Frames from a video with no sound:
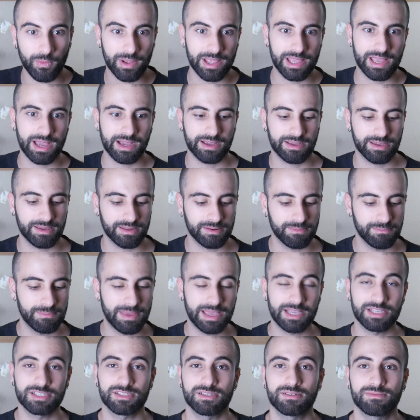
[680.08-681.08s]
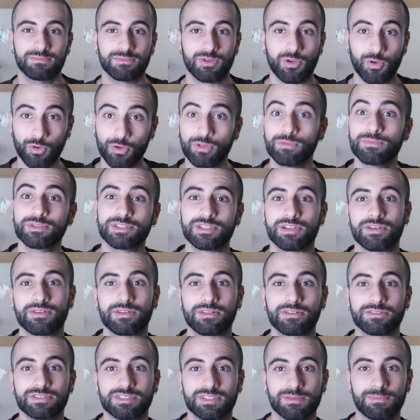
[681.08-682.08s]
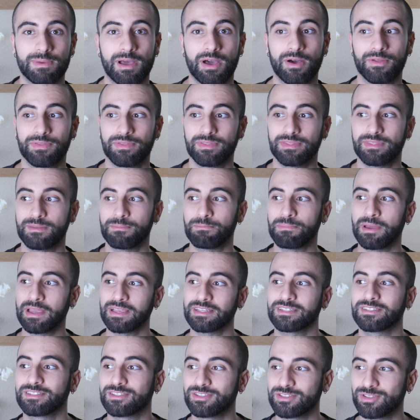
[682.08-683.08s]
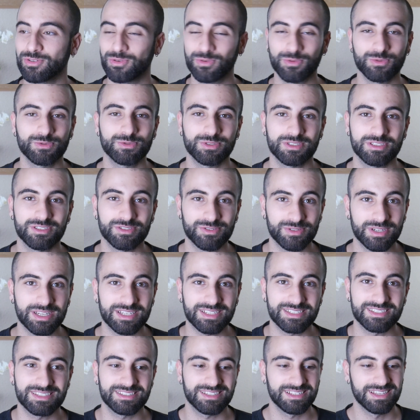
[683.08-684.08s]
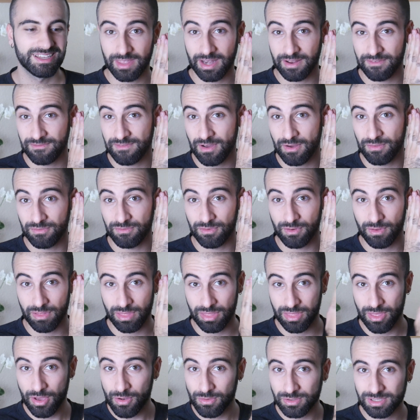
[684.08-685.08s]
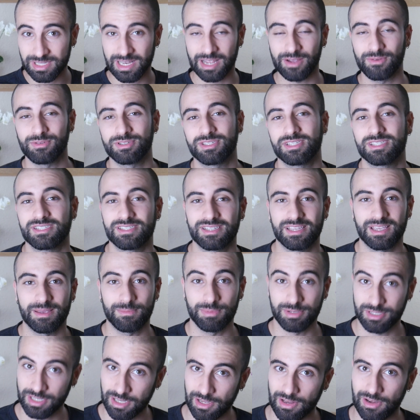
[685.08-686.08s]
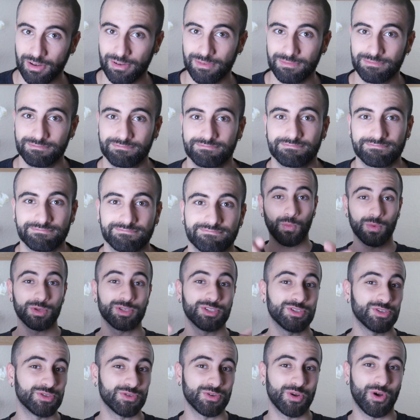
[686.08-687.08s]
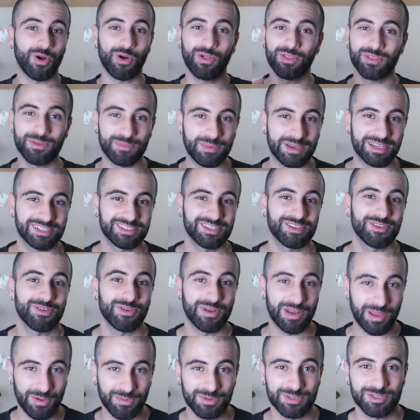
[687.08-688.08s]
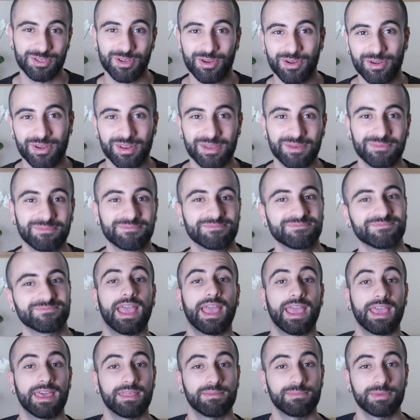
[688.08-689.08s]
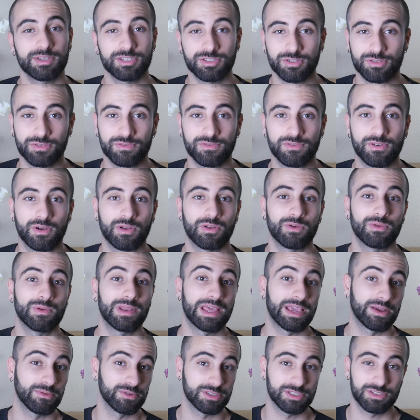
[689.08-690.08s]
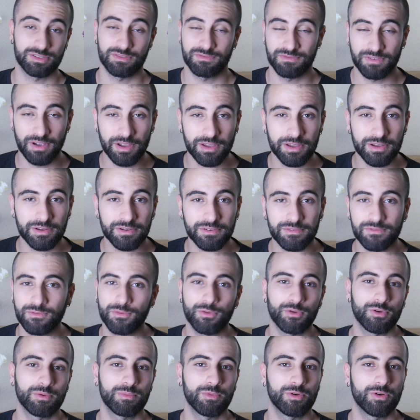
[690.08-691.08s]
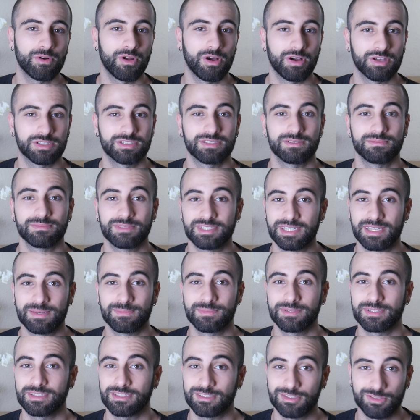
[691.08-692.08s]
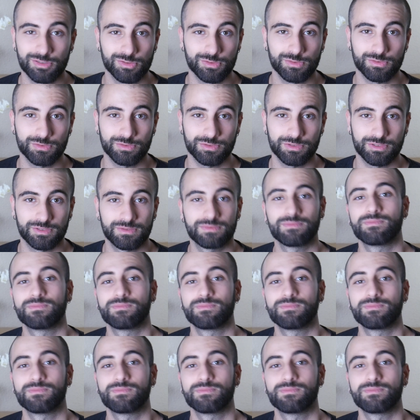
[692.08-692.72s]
way I can make some cool materials about the best tools and tricks that I found for those languages in particular. Wish you all the best in your language journey, and make sure to follow Languages on Fire for more awesome tips and tools.